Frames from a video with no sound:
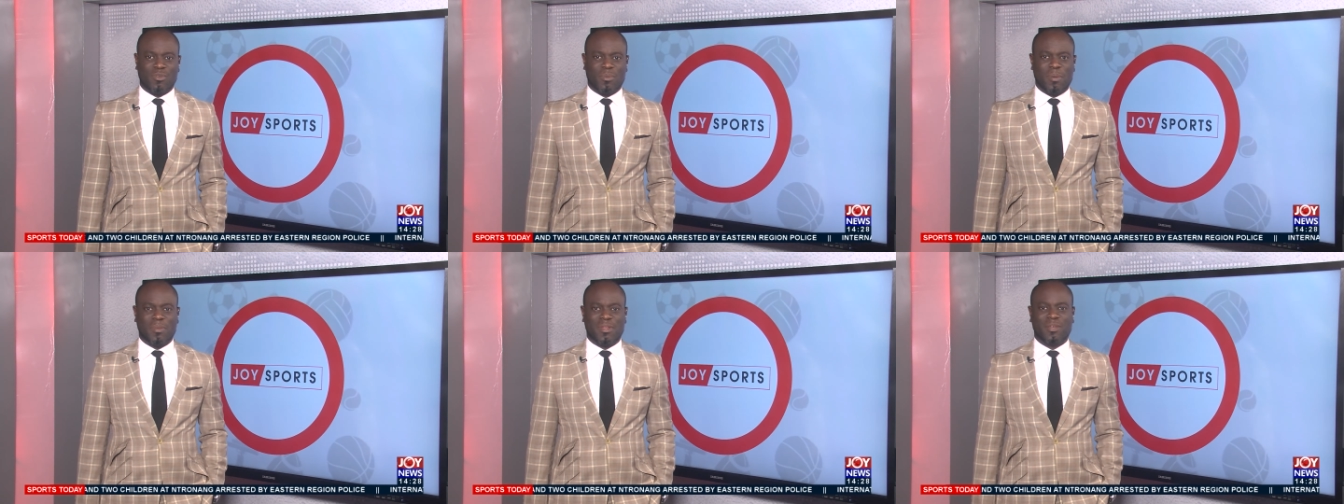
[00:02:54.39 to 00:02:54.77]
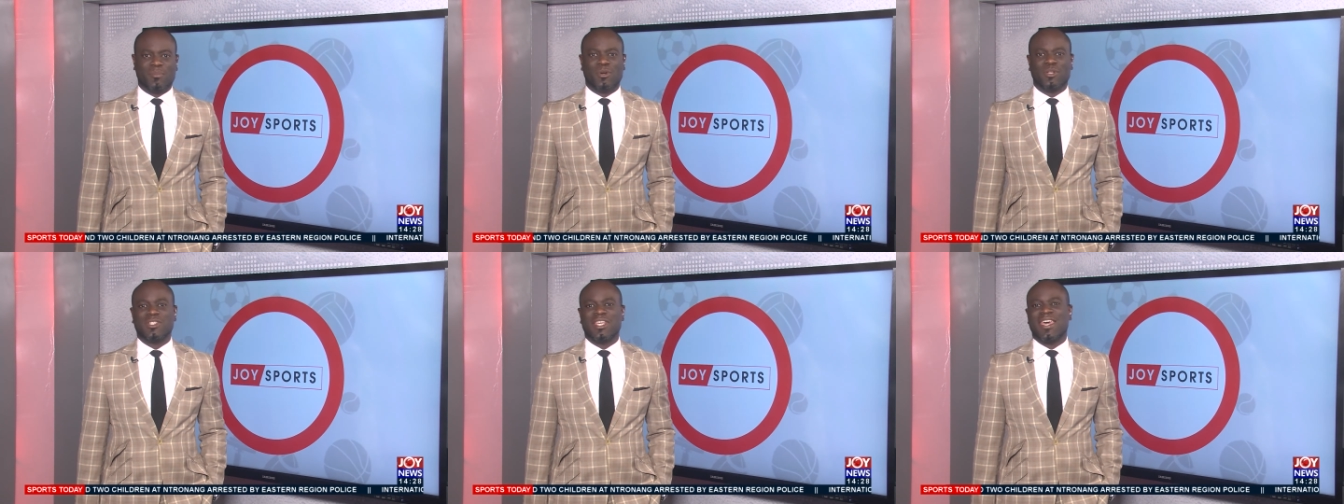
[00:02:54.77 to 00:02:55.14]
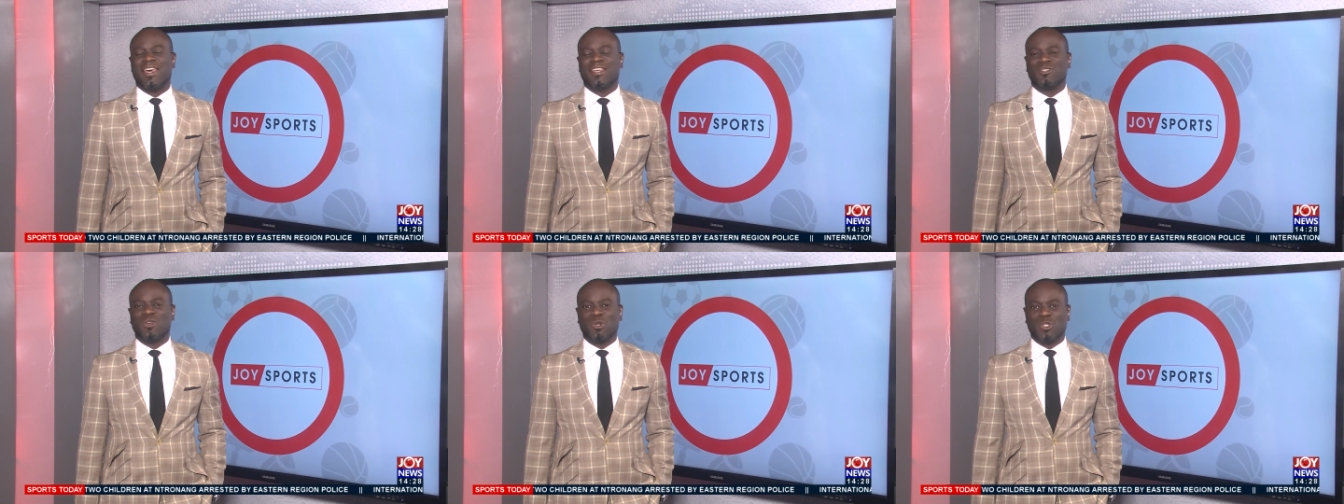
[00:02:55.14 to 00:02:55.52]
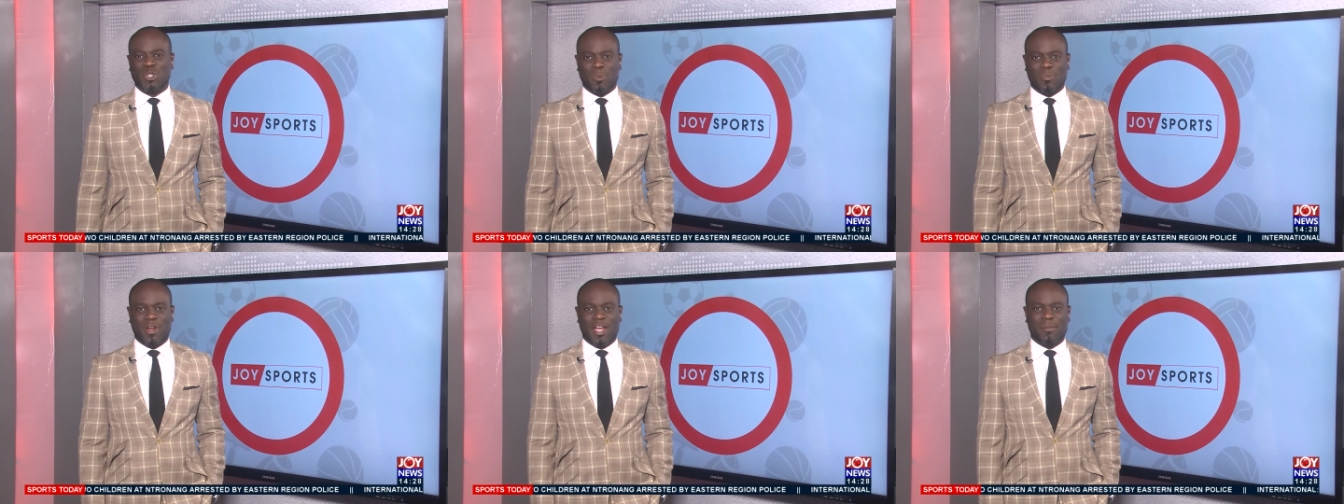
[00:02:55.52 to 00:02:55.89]
Remember, the Boss airs on
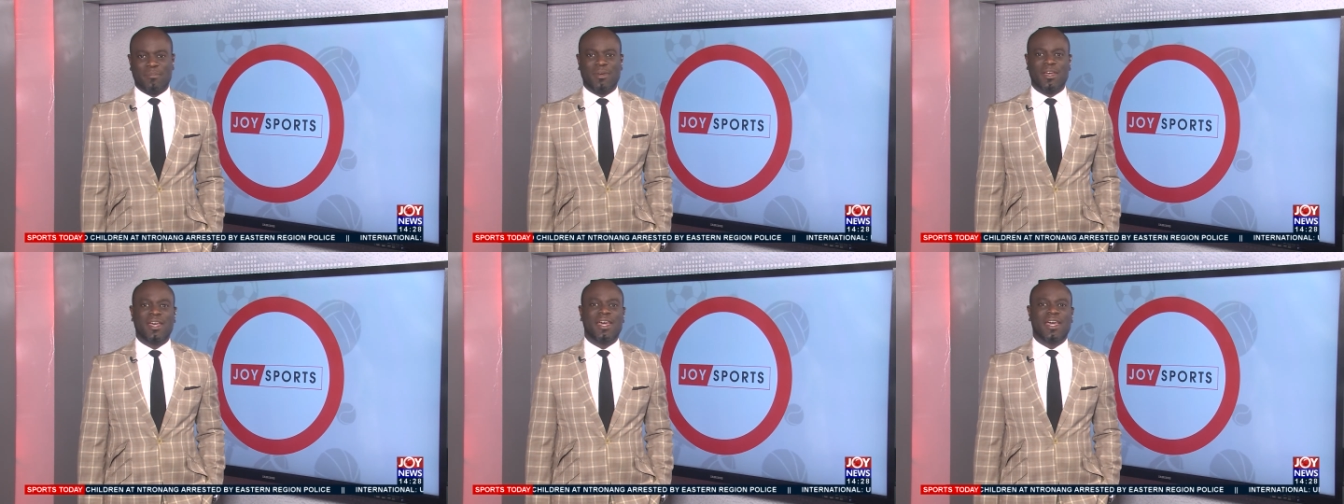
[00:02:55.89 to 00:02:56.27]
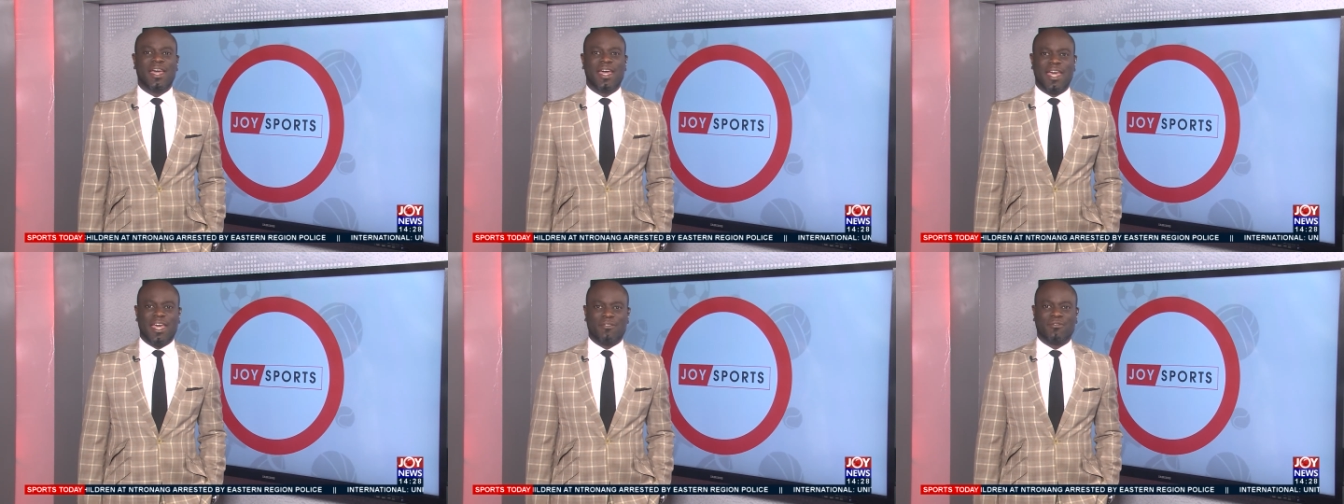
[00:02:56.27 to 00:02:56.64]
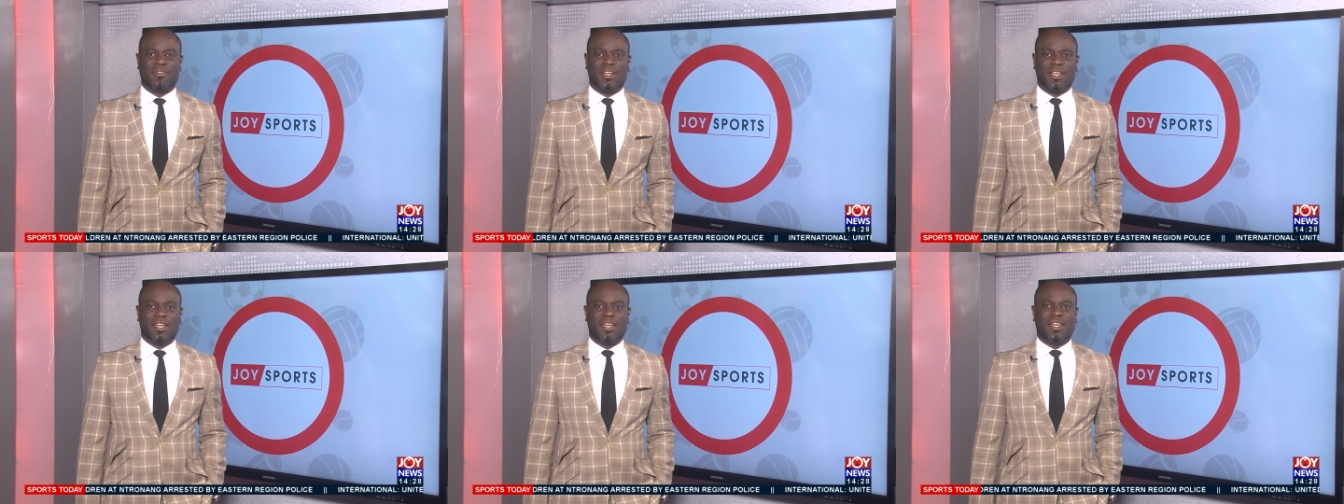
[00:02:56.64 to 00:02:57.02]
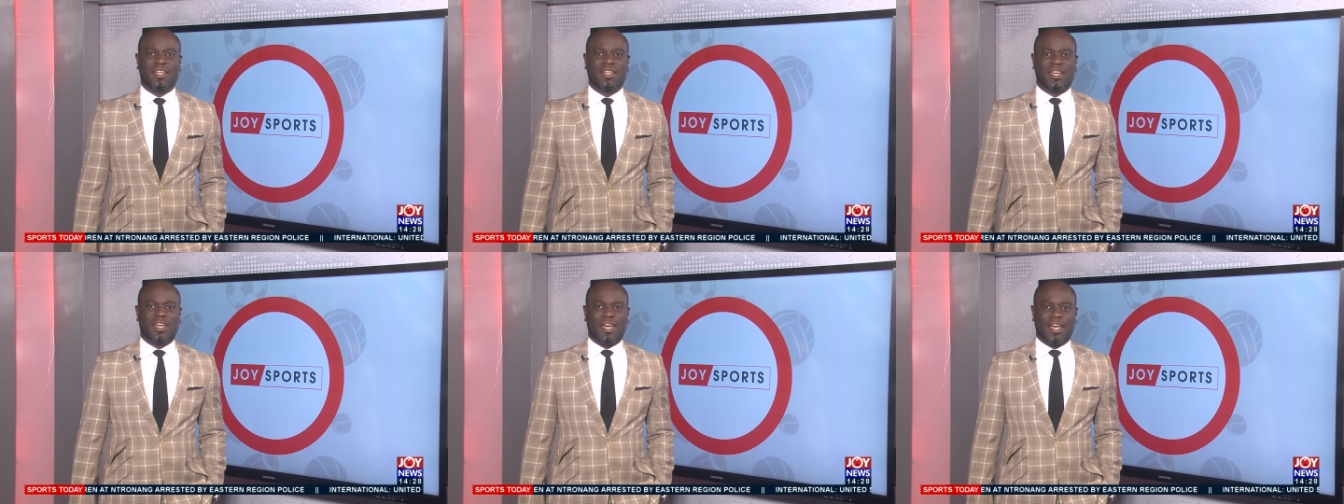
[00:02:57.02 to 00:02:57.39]
Joy Prime every
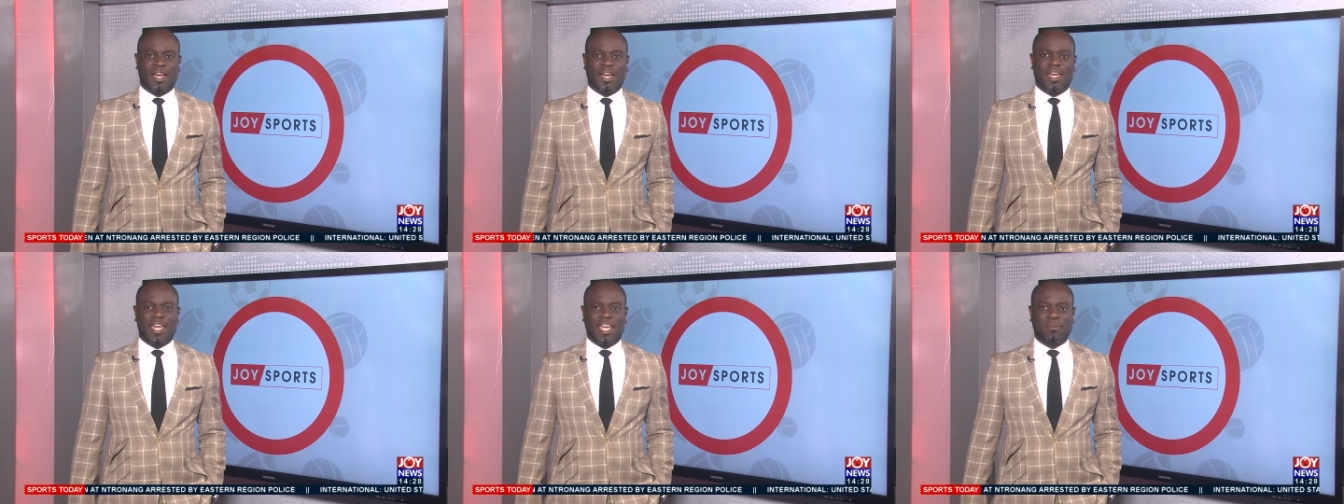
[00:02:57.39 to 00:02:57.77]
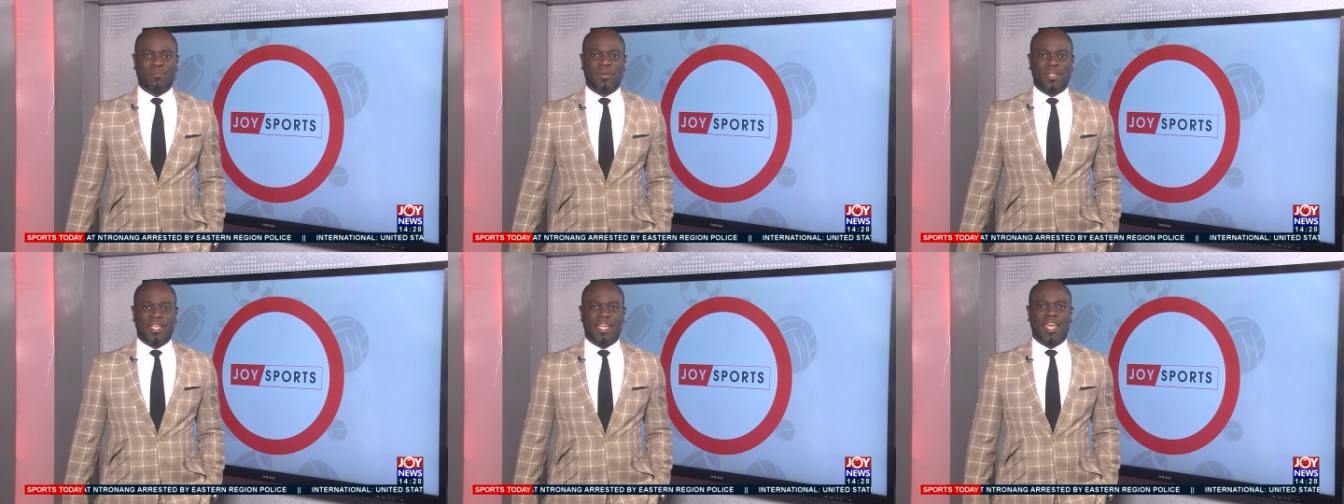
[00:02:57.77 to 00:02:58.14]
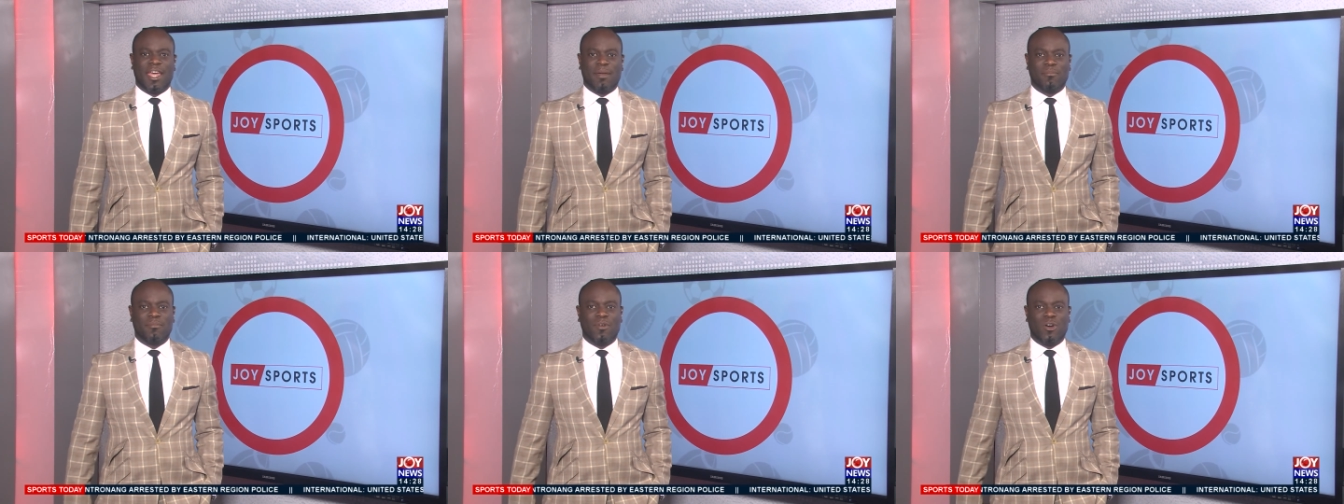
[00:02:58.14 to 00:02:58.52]
uh, 8 p.m.